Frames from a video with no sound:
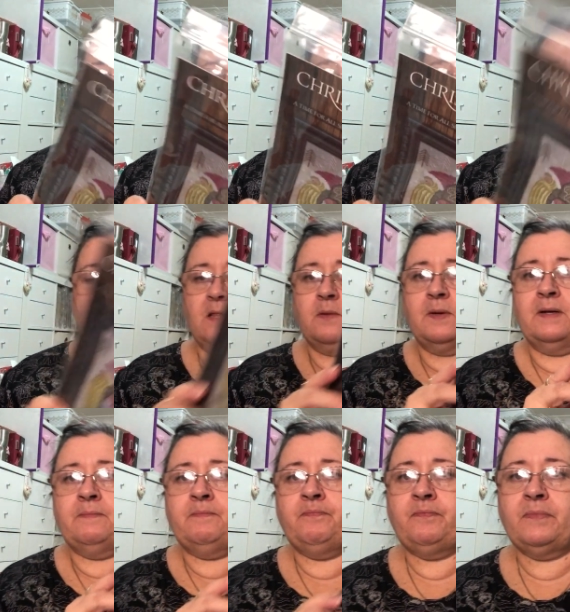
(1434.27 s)
This is another
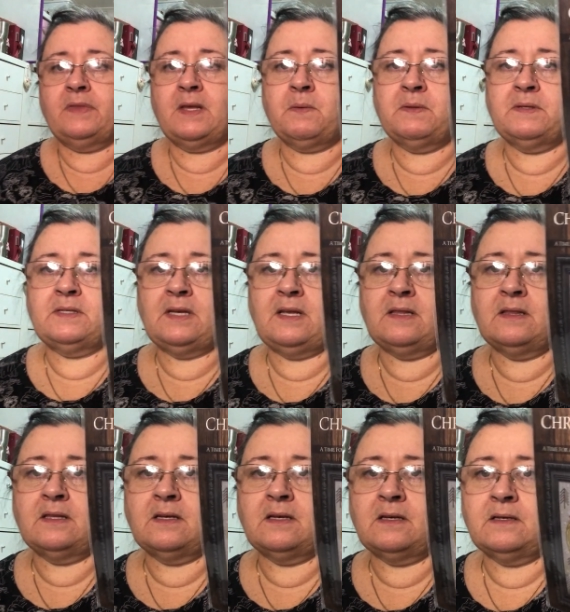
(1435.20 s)
one that was
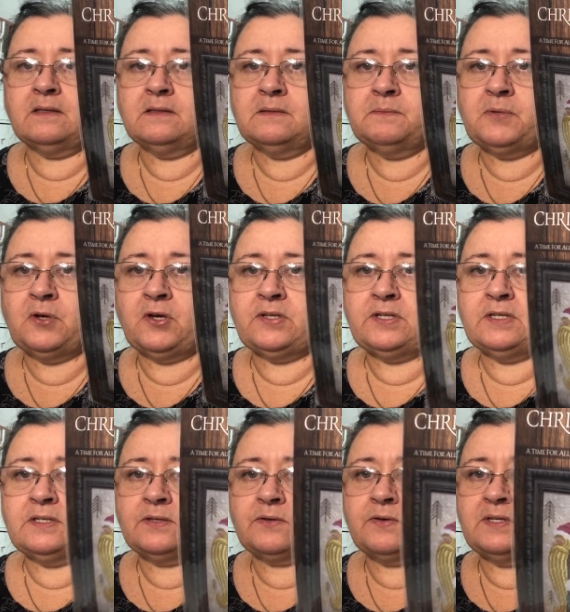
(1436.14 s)
in the
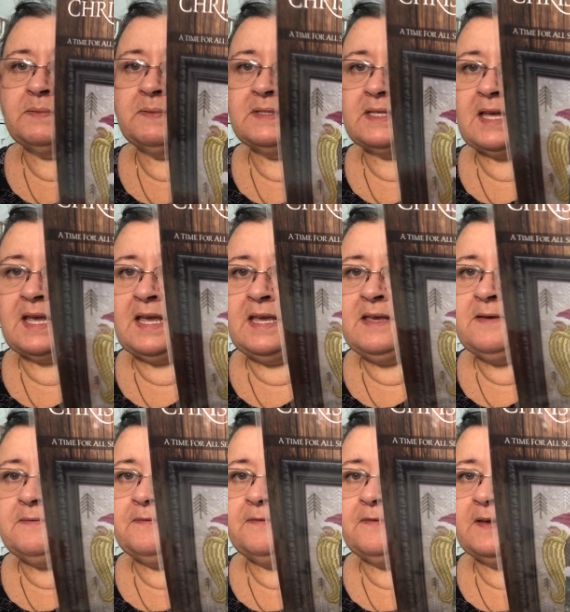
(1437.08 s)
purchase, Christmas Eve.